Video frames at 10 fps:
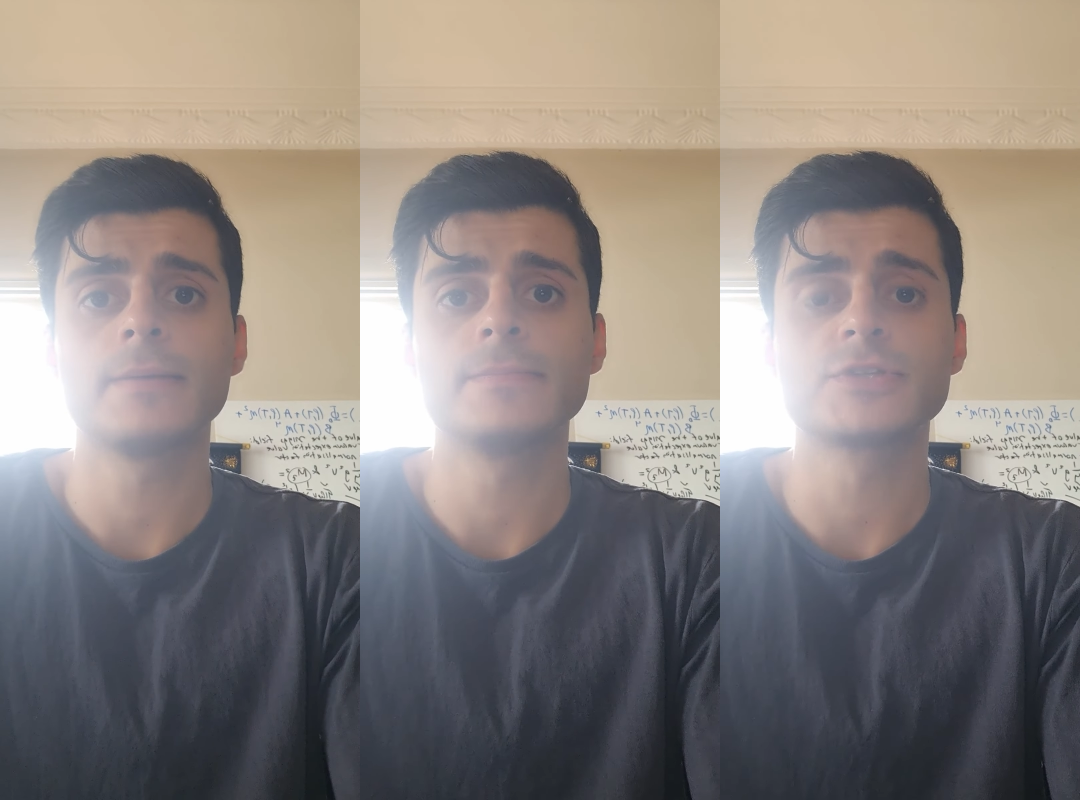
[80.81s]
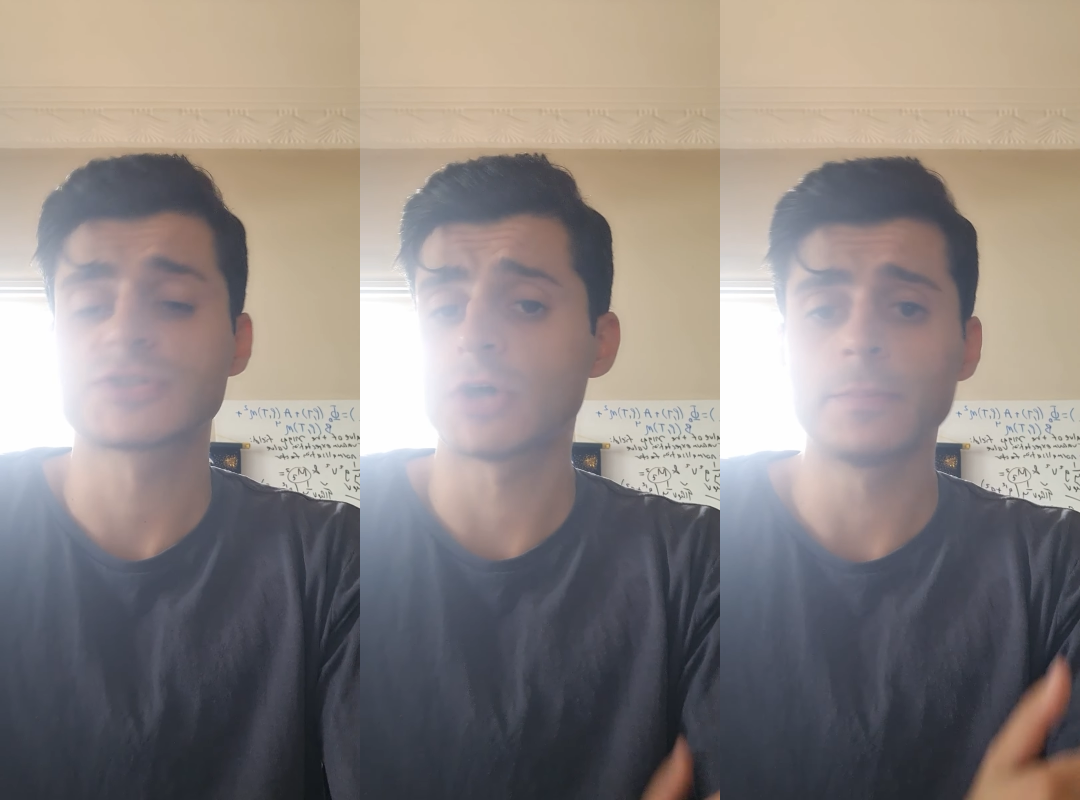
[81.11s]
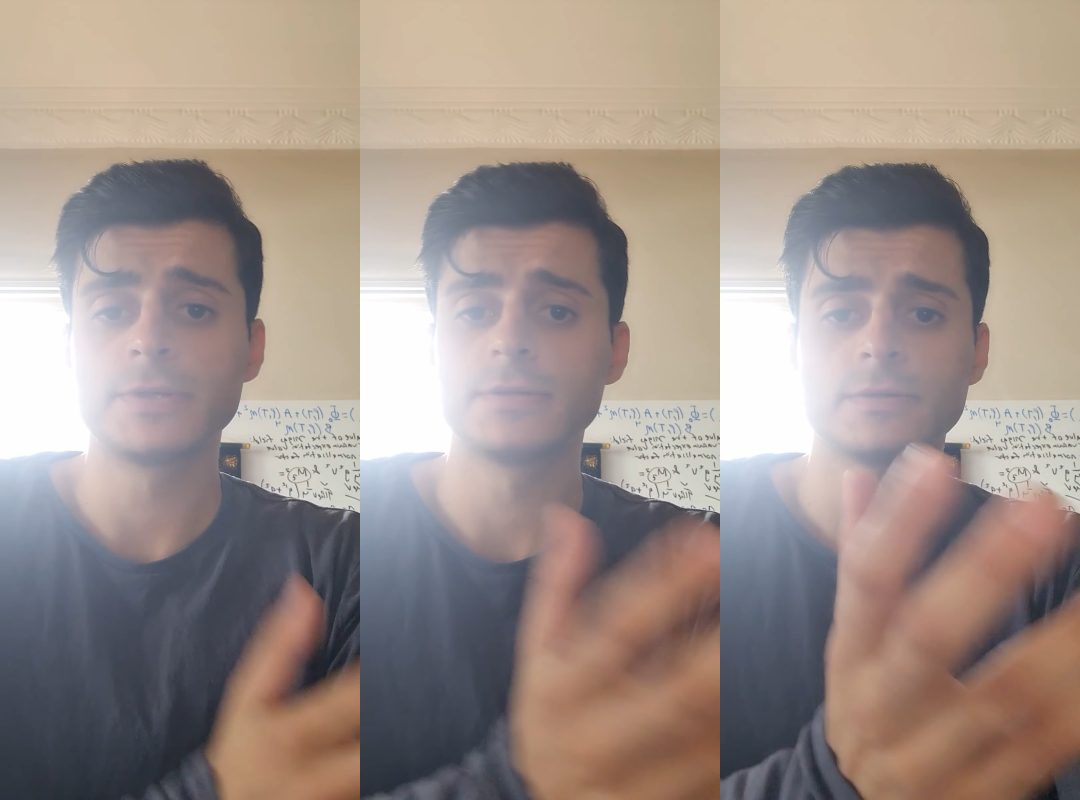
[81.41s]
just
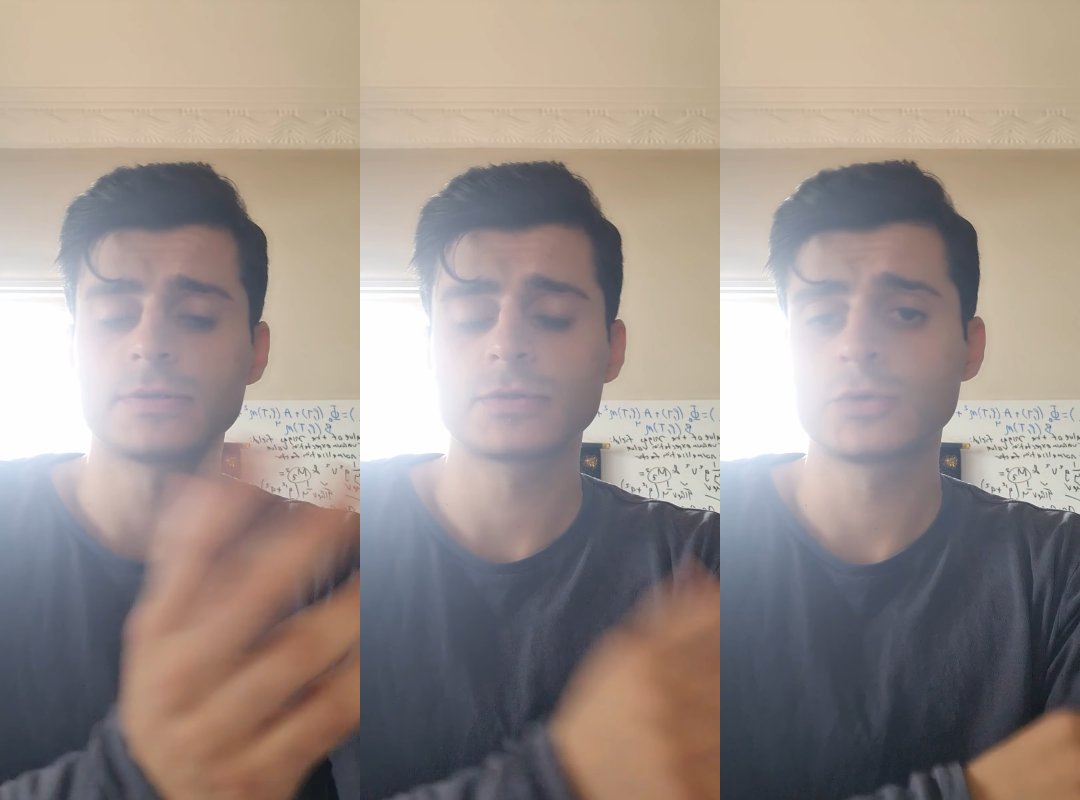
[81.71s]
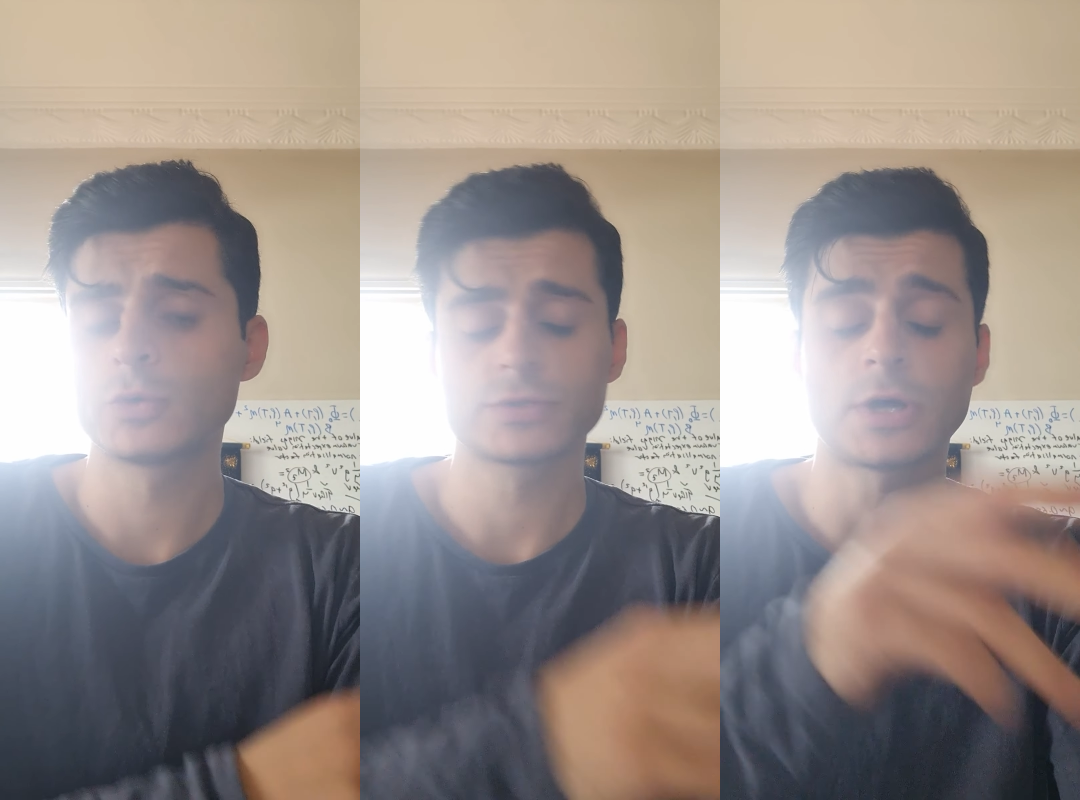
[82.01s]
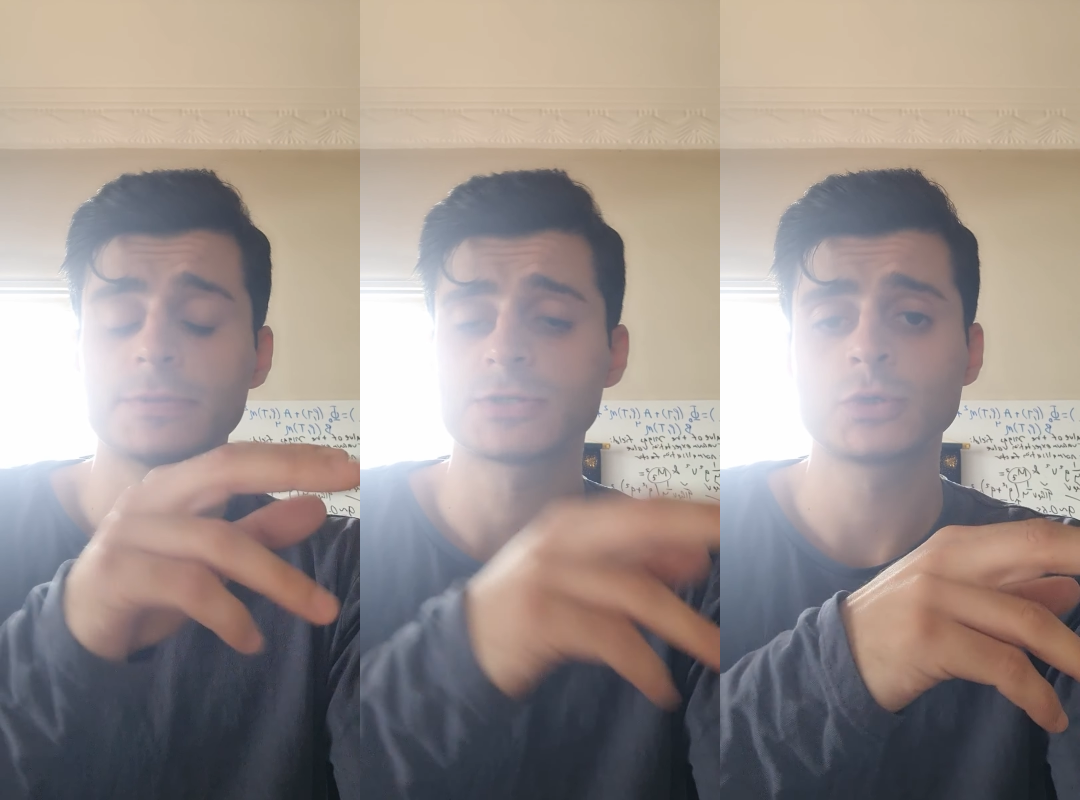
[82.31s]
type into
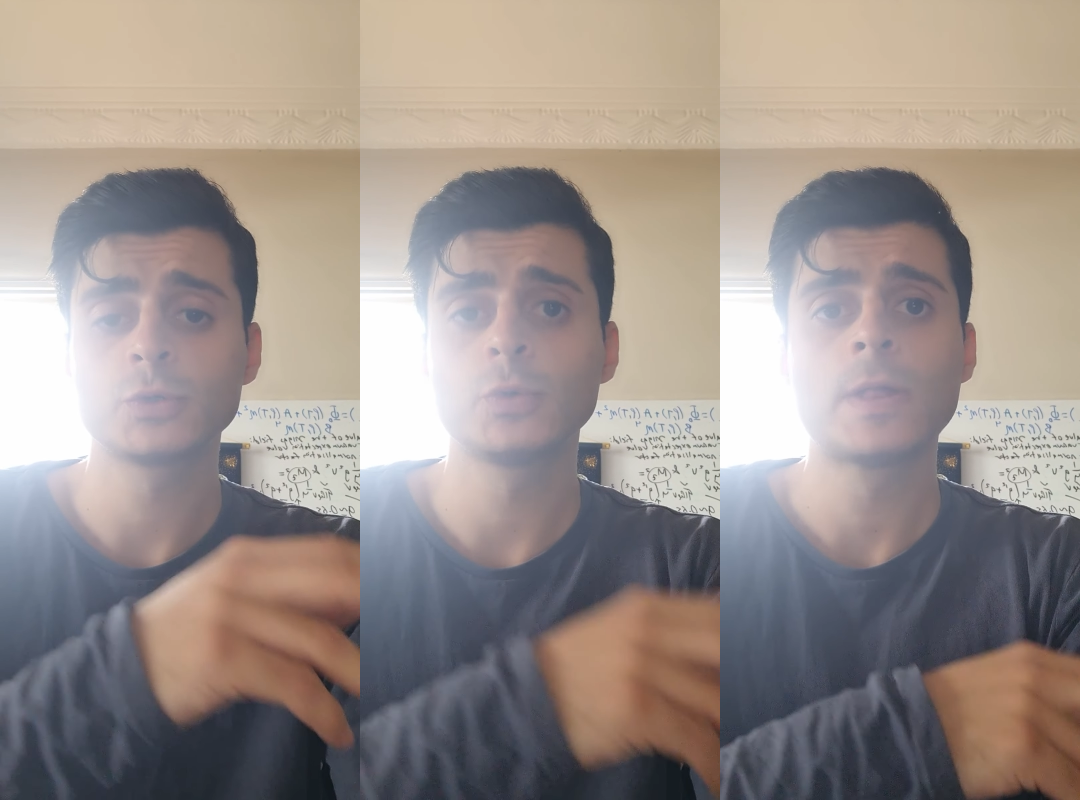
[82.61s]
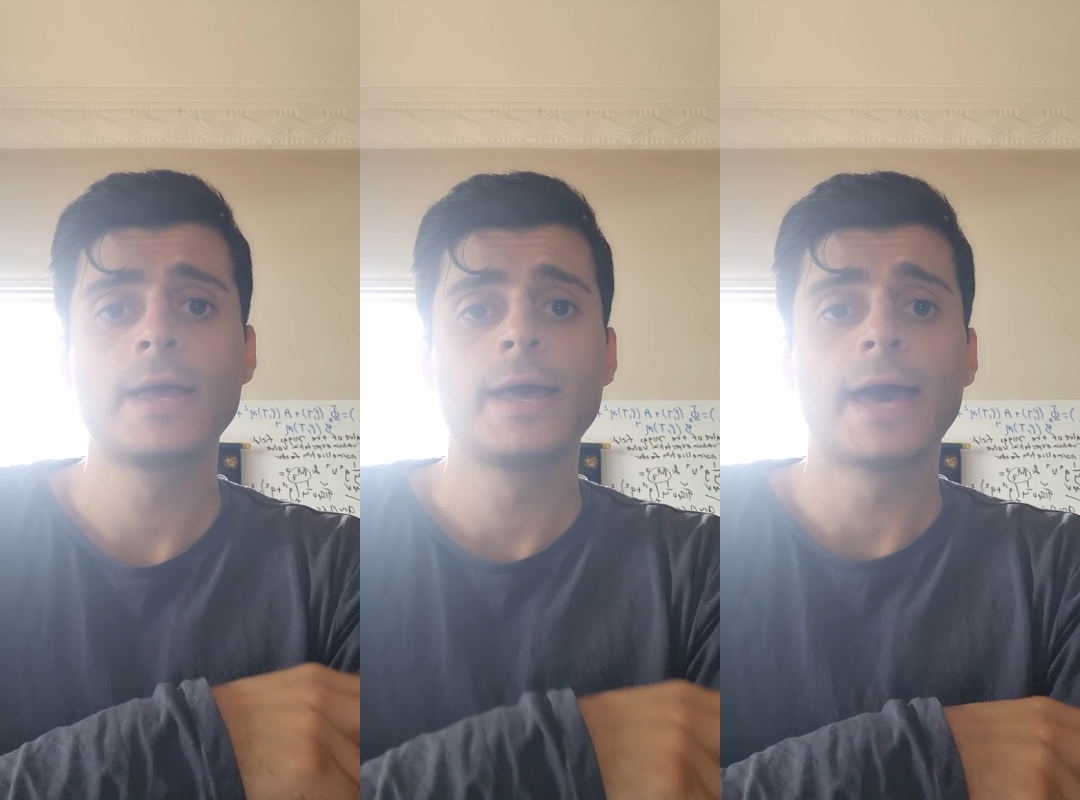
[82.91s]
Google